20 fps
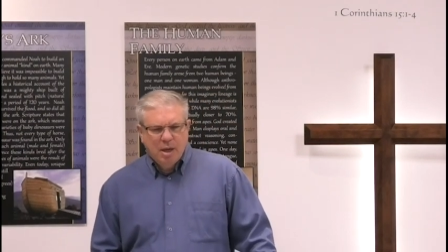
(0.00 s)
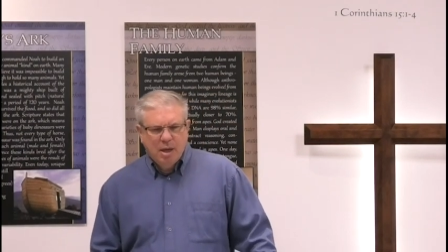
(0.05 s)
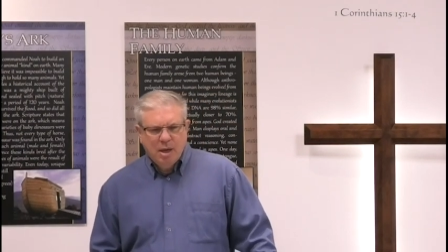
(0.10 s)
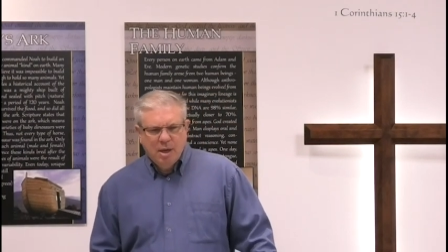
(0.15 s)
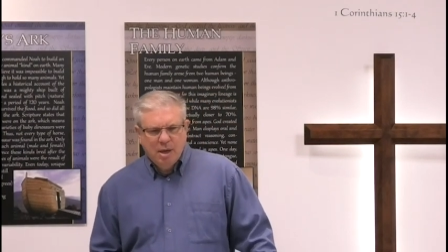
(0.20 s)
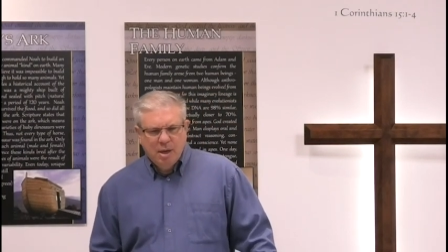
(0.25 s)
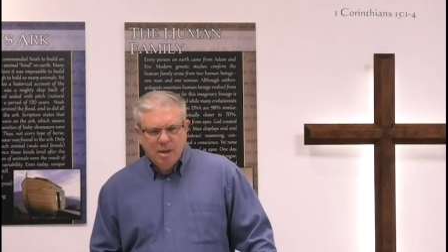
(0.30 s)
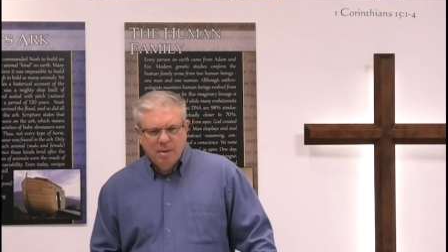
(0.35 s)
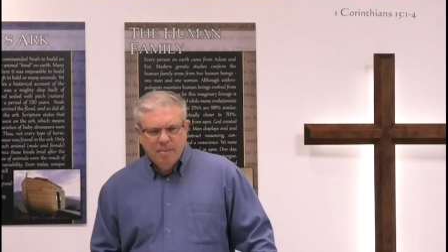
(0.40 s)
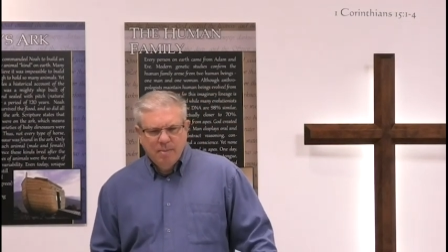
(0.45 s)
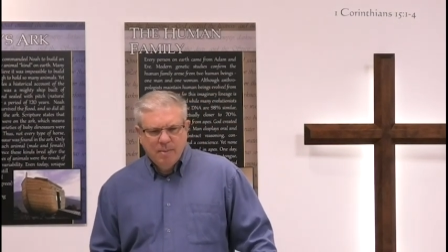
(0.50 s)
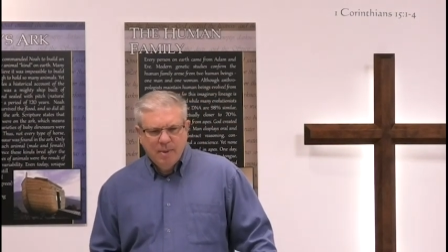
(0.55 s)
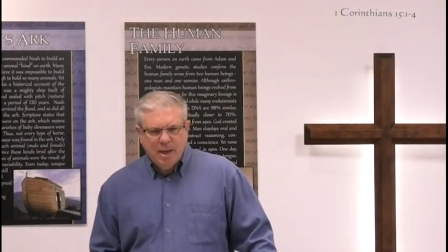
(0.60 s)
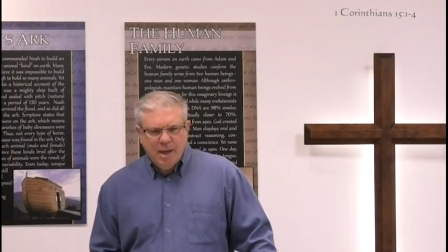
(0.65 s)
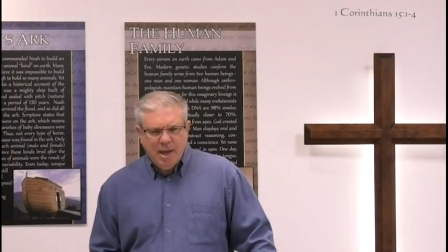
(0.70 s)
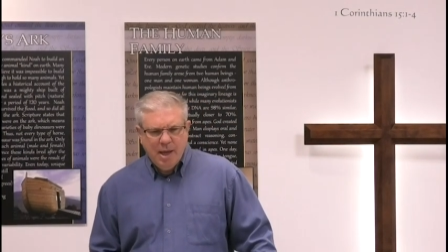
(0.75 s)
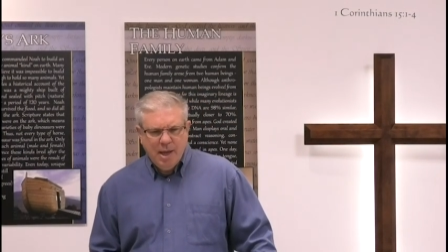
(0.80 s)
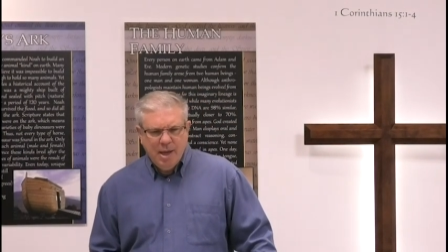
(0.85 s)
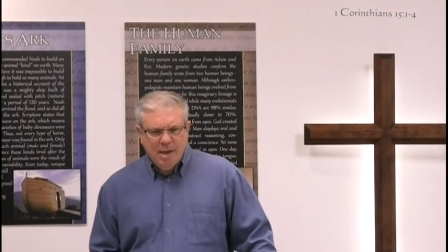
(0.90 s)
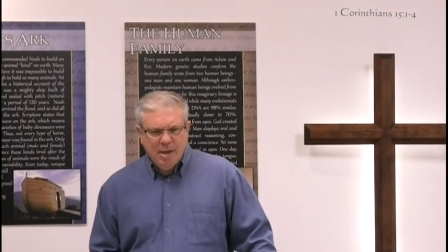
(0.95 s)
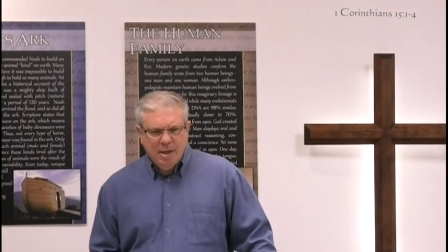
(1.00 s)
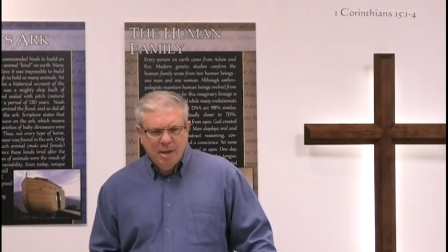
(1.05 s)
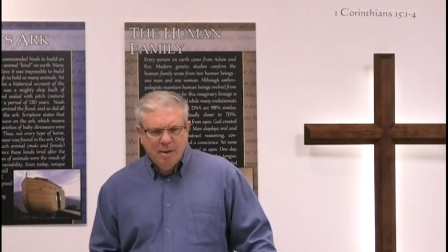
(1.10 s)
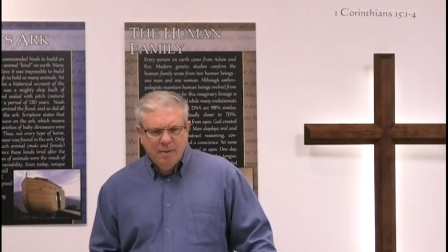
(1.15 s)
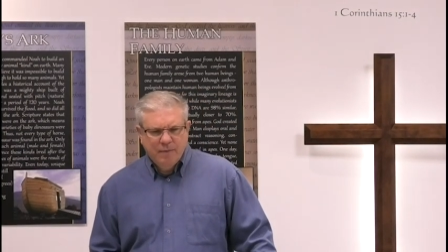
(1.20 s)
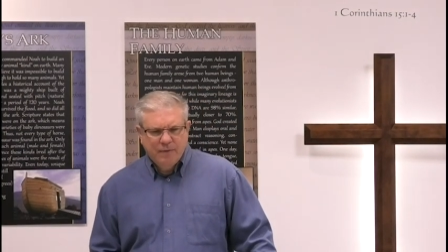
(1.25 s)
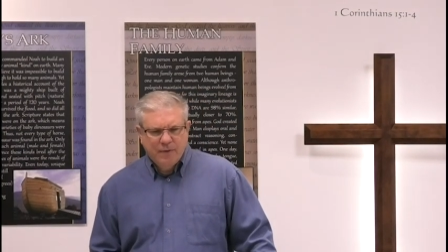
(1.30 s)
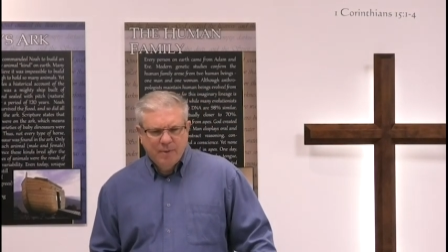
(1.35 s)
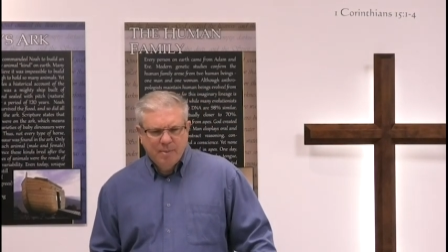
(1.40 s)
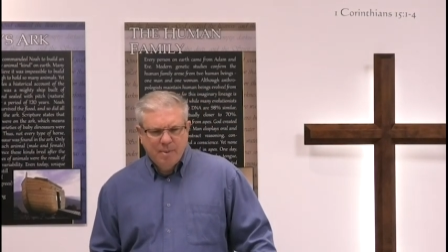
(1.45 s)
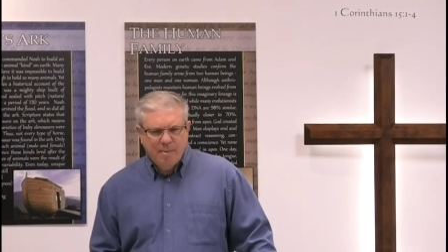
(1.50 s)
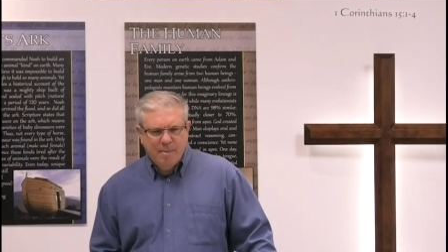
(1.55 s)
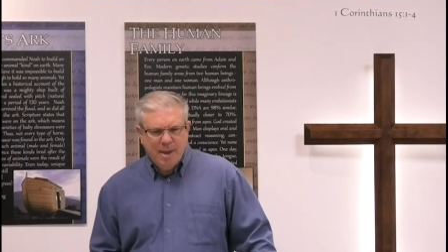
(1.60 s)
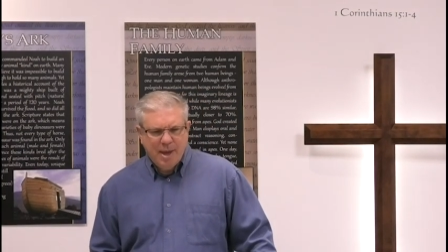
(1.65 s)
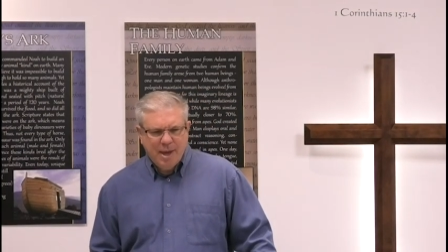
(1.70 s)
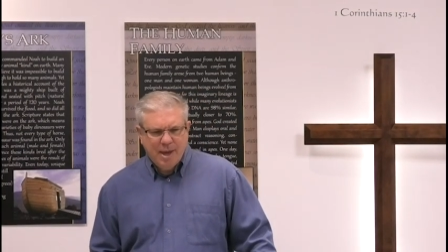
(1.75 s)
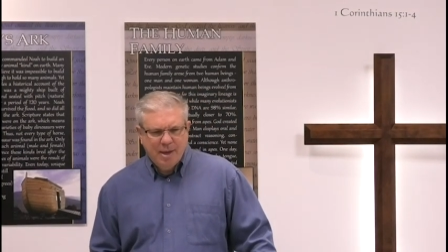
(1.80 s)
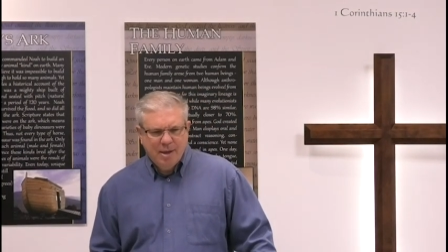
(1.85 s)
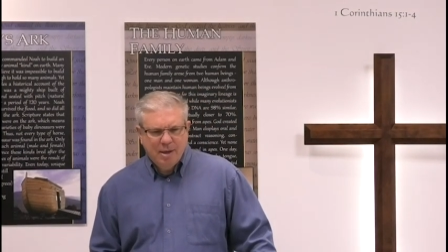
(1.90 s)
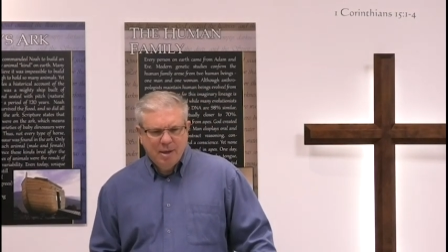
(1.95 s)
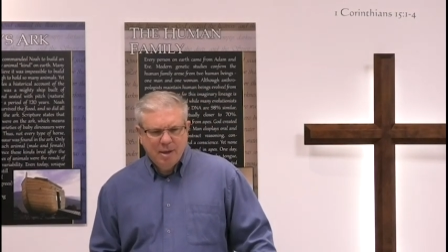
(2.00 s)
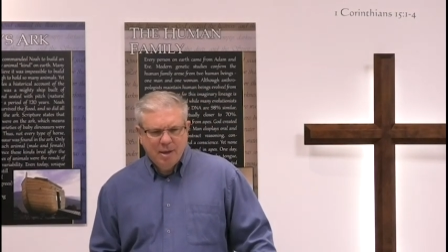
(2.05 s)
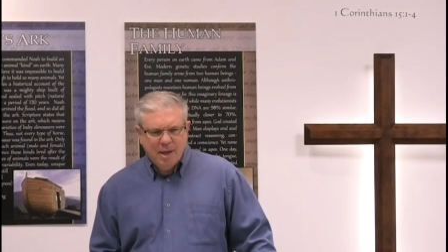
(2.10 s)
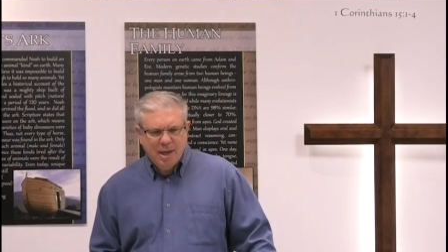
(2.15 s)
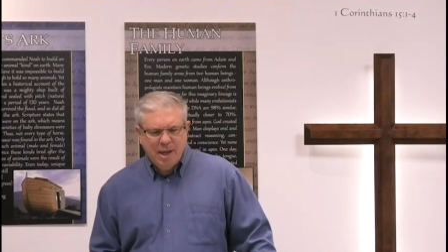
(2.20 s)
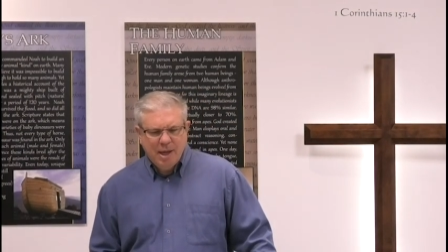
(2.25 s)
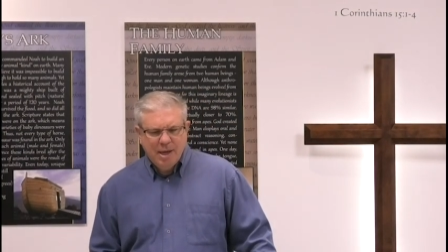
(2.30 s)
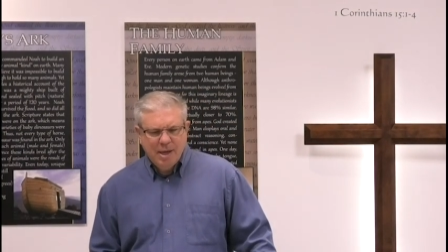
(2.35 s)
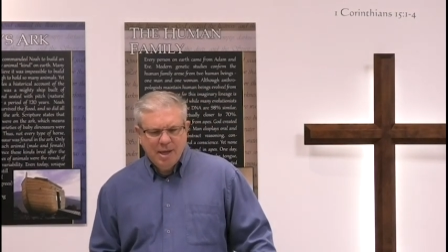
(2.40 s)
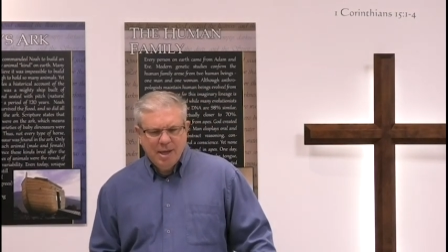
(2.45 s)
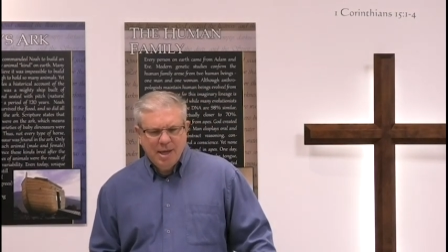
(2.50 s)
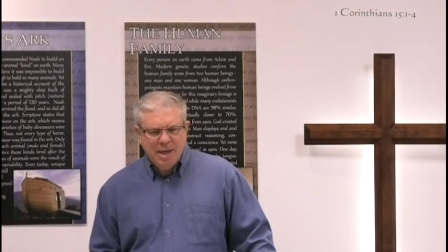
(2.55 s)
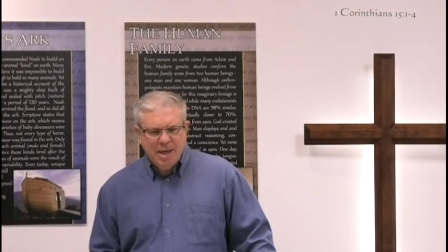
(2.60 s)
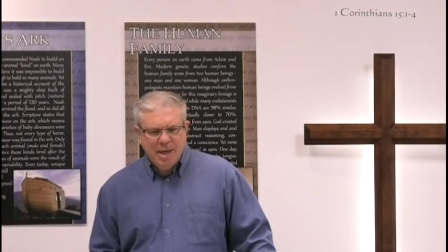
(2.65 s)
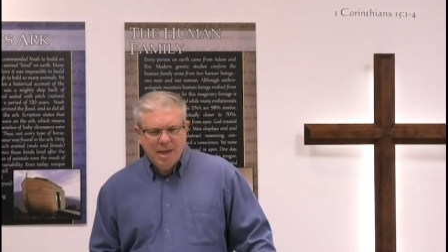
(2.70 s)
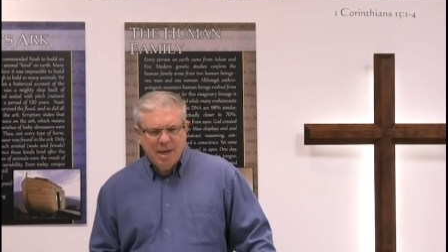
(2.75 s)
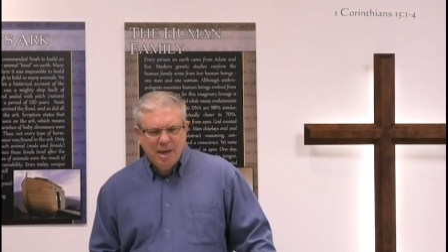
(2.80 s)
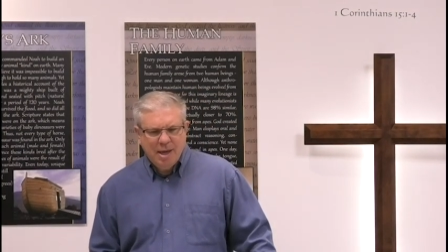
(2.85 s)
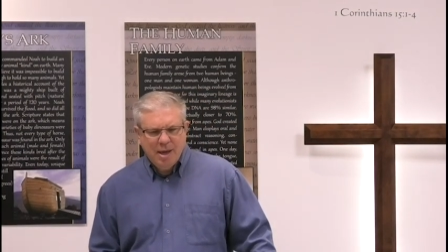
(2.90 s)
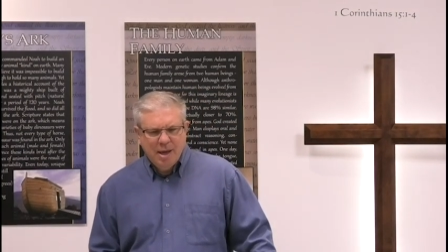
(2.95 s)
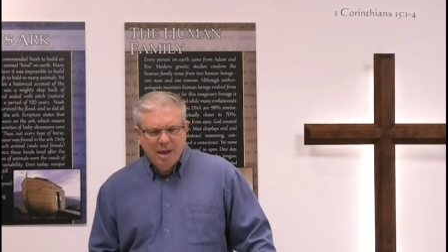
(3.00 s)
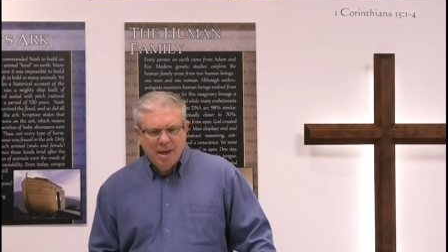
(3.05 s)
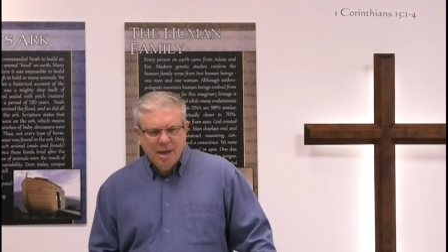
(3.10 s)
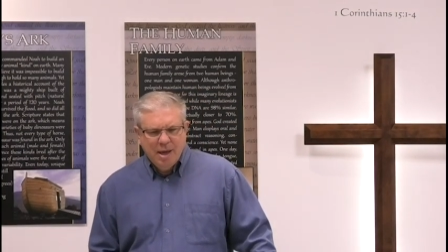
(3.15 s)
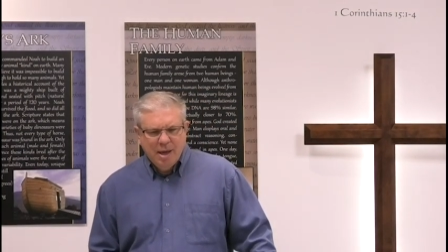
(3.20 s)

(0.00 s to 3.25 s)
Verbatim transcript: um, and from a man, and he